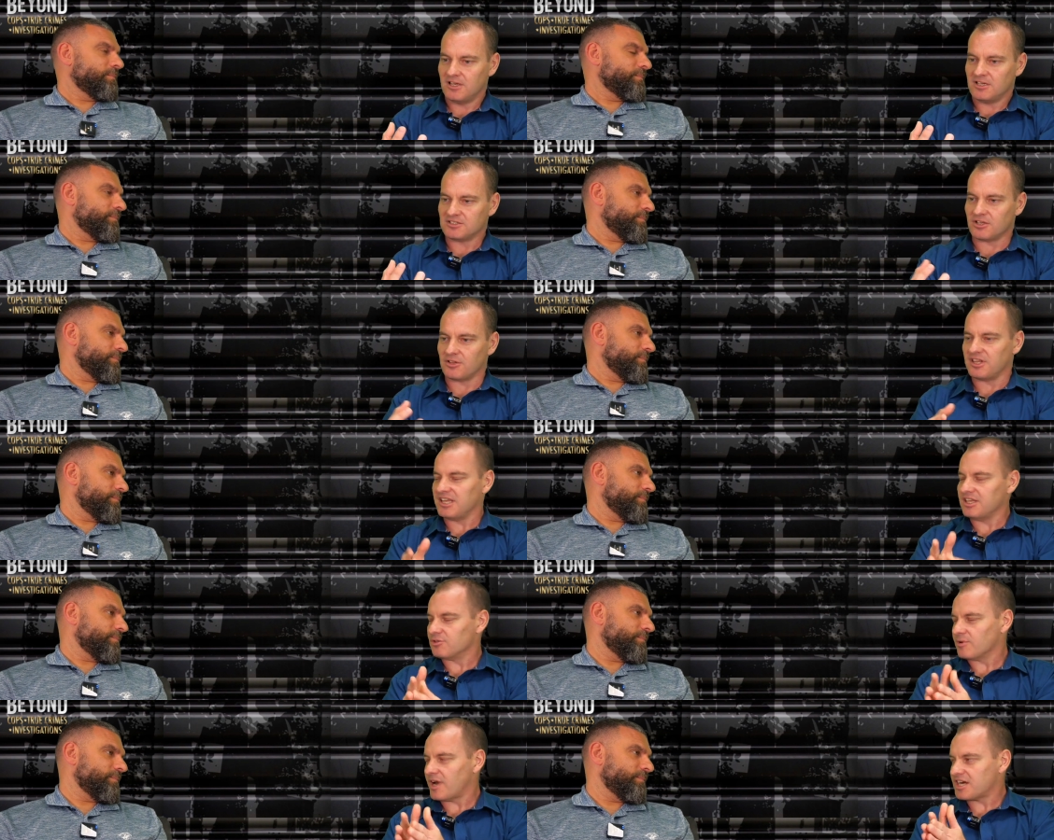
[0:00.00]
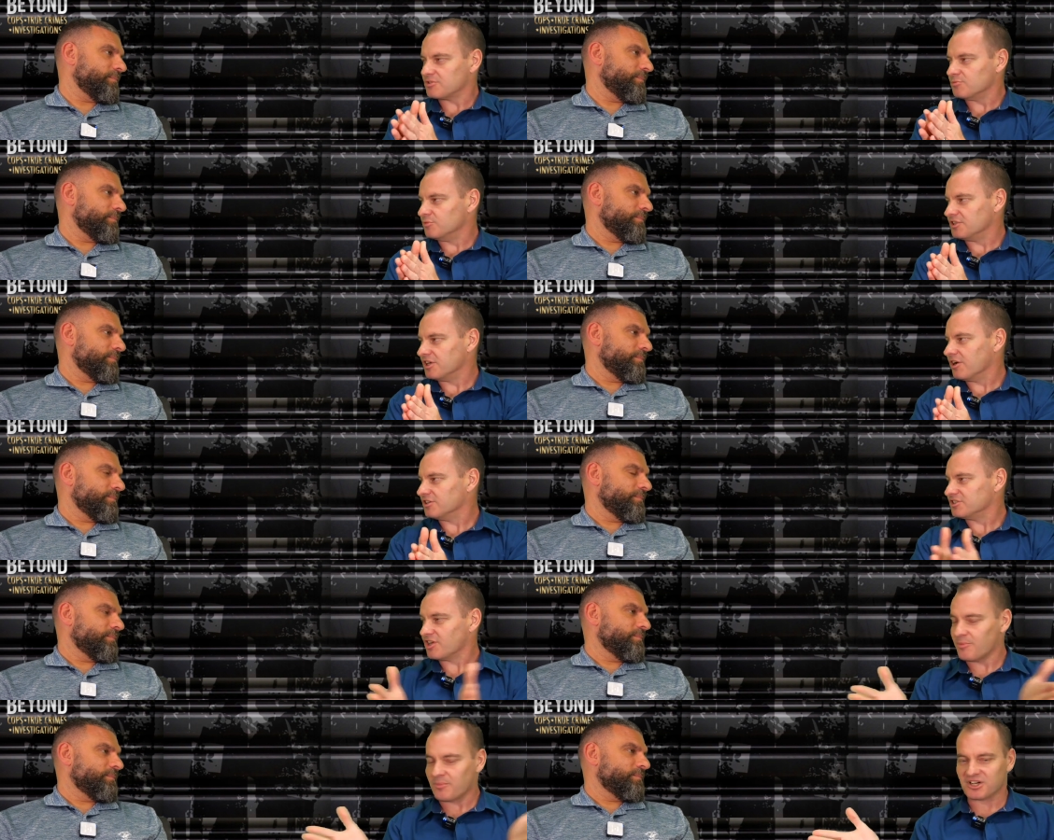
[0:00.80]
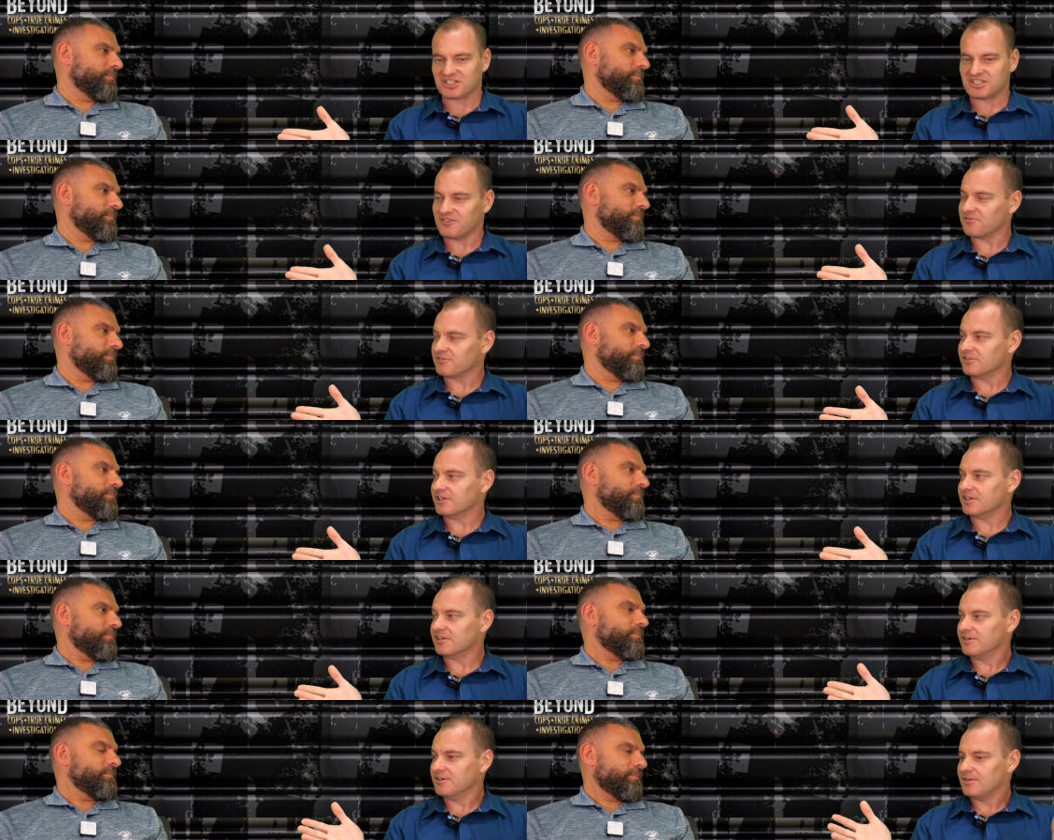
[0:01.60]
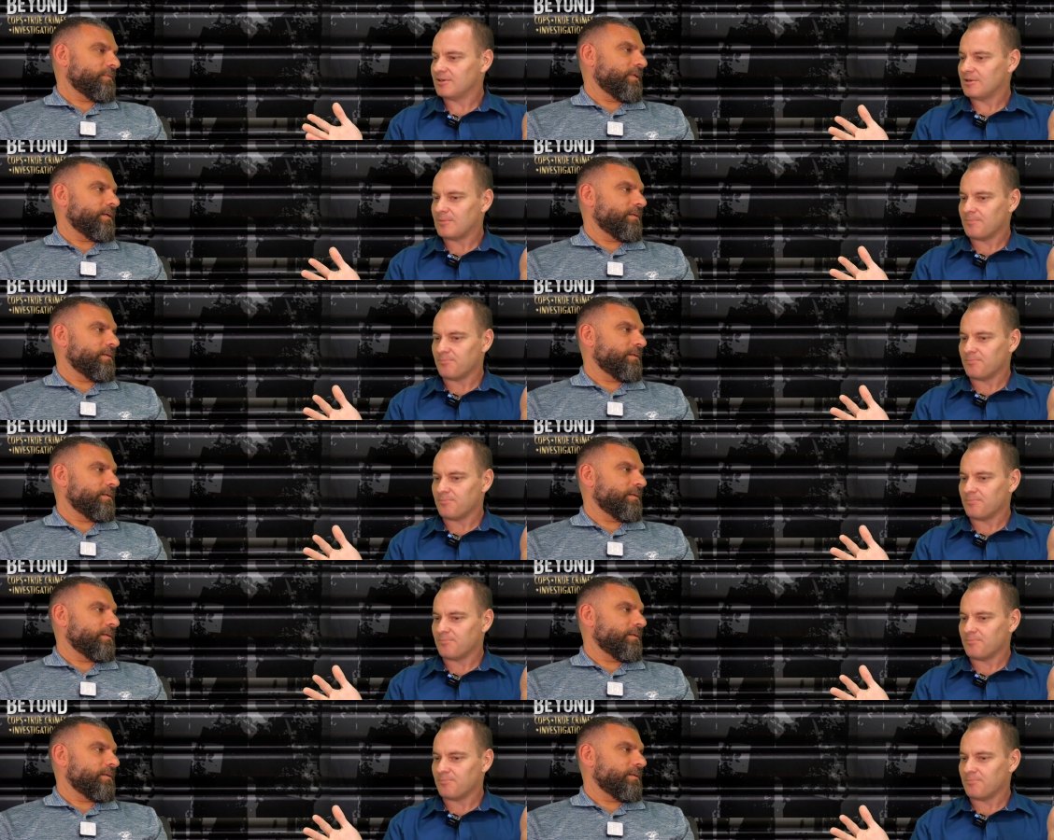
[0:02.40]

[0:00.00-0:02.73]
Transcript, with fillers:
Speaker 1: So the interaction would go so much differently. Yeah.